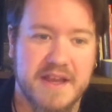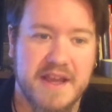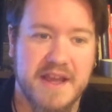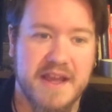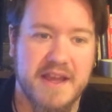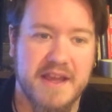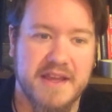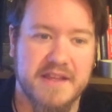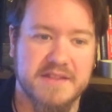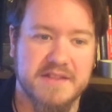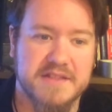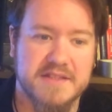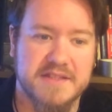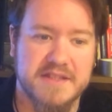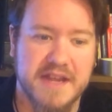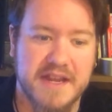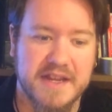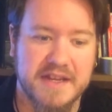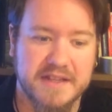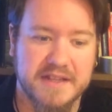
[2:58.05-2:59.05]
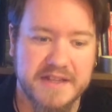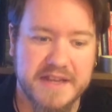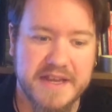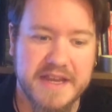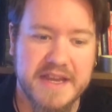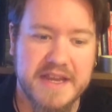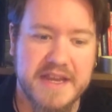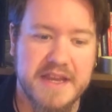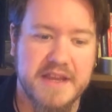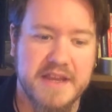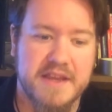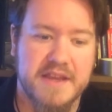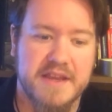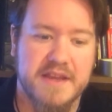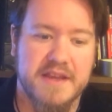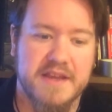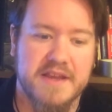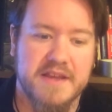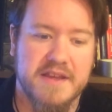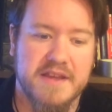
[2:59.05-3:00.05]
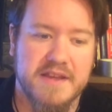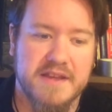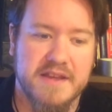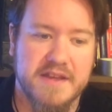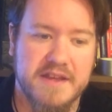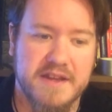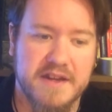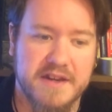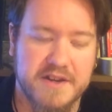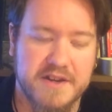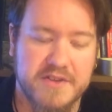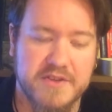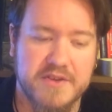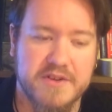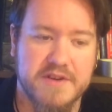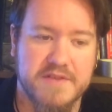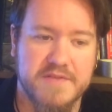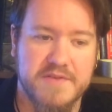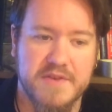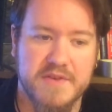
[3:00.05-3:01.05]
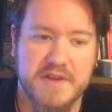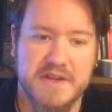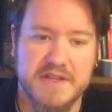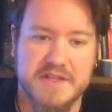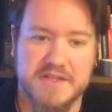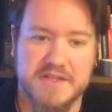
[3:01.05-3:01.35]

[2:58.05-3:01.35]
And Stan Lee, in another interview I